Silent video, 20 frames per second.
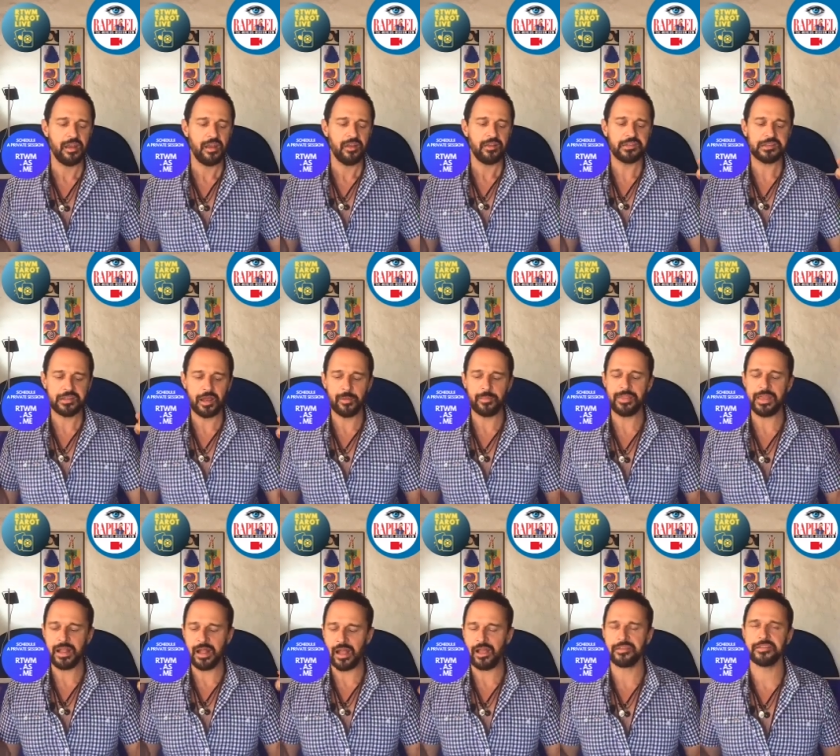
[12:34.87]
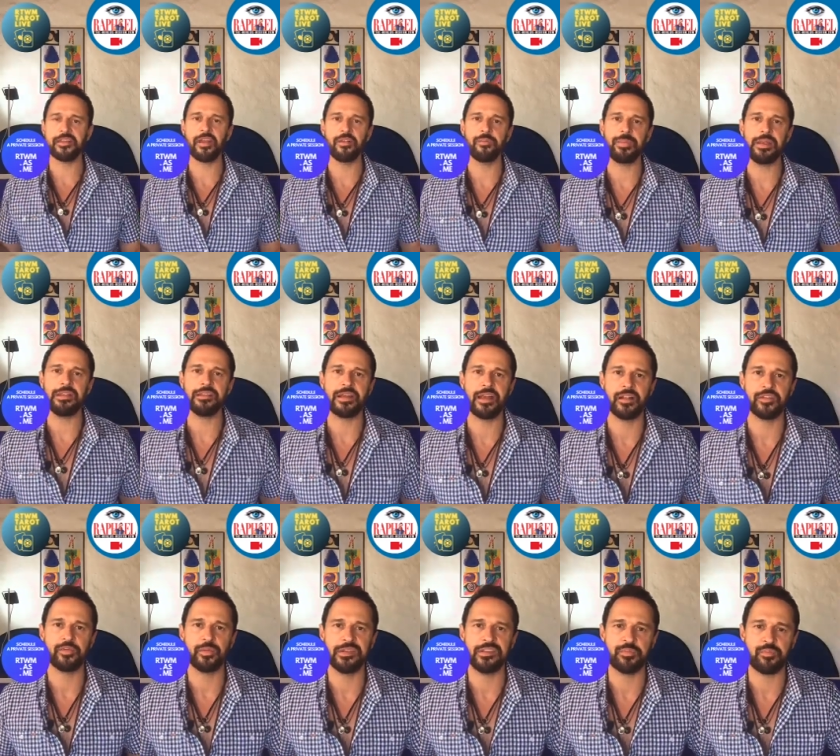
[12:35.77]
Something has not been
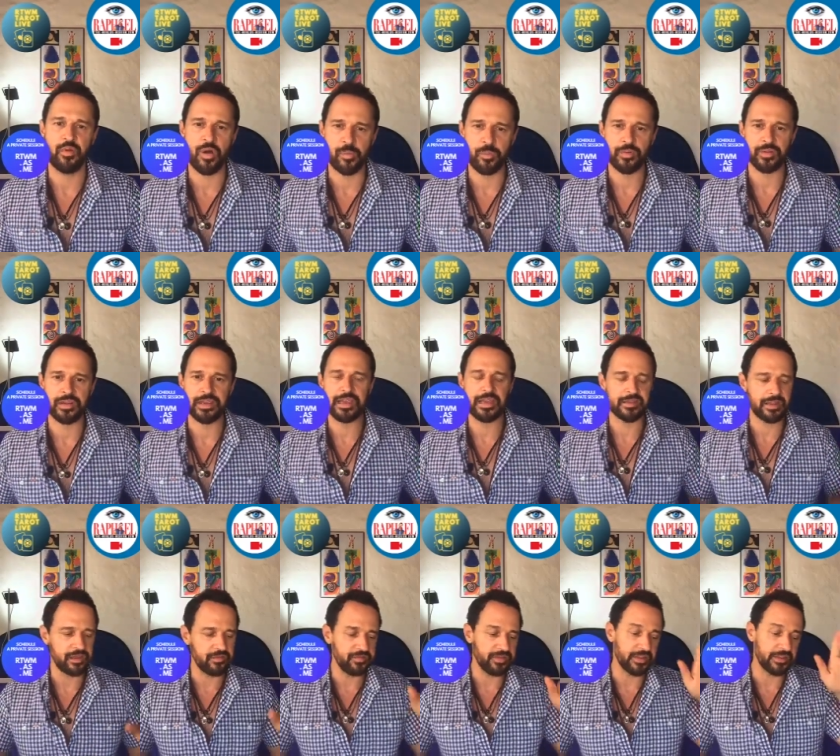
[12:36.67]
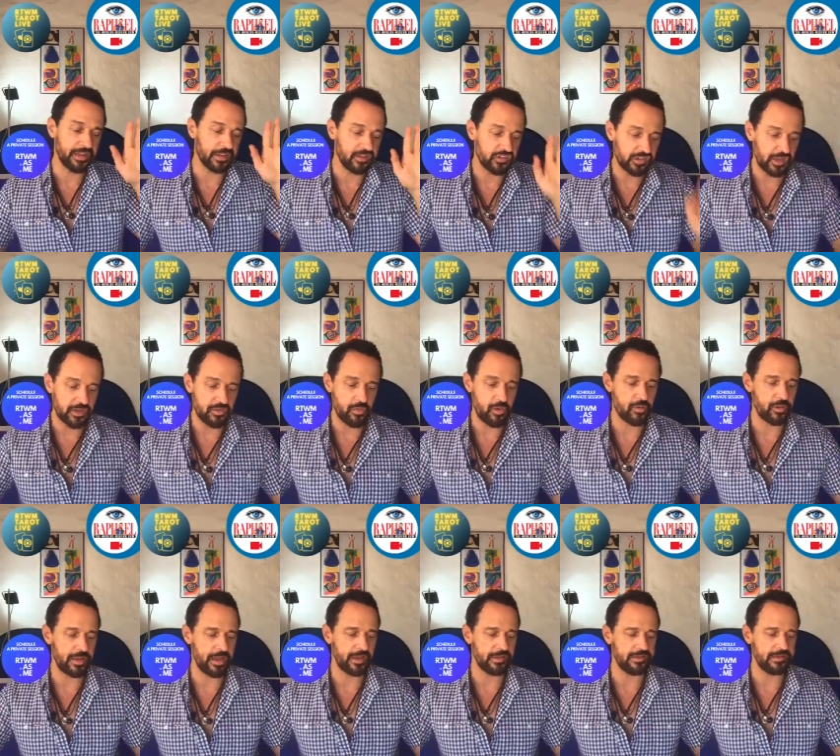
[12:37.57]
dealt with properly, and I feel that
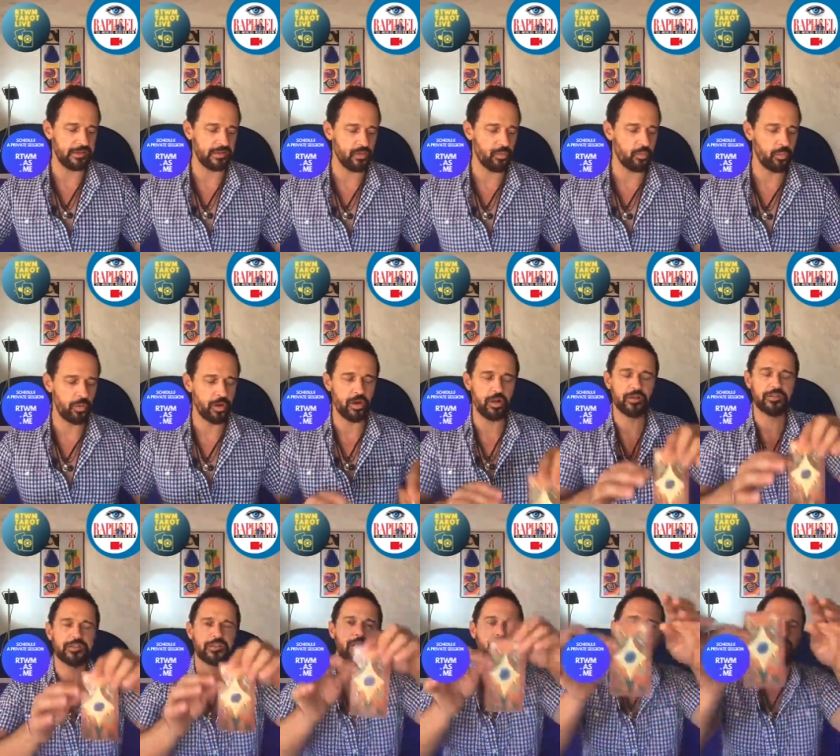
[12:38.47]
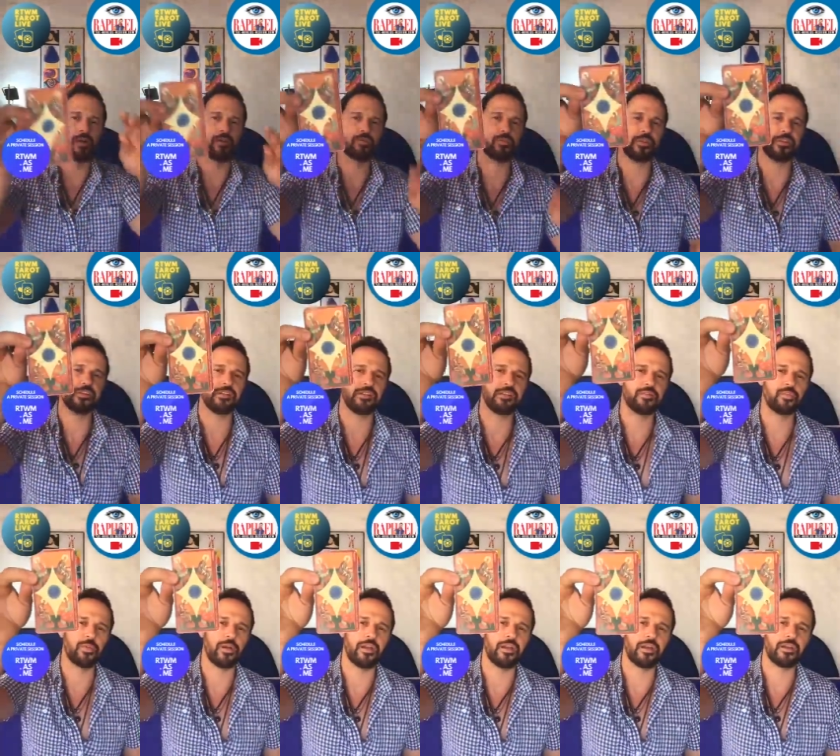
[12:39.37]
January, I see the World's card, which is
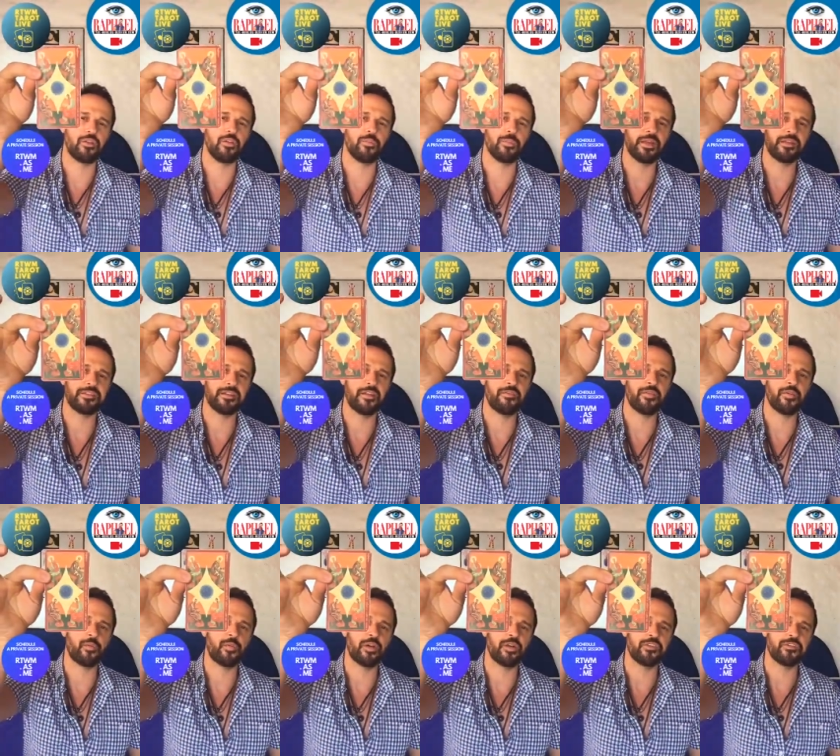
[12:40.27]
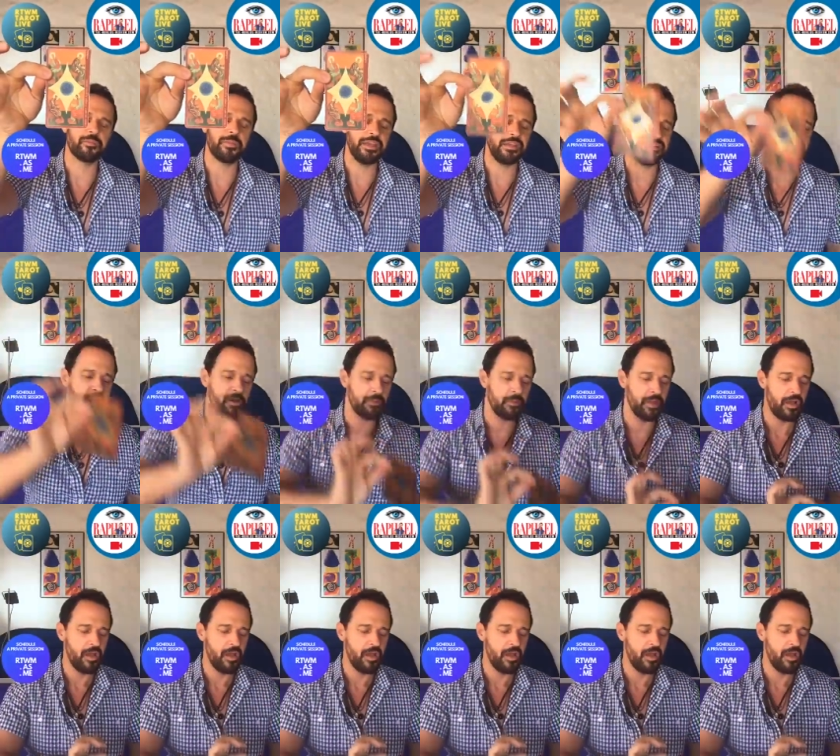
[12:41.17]
why I call myself the World's medium.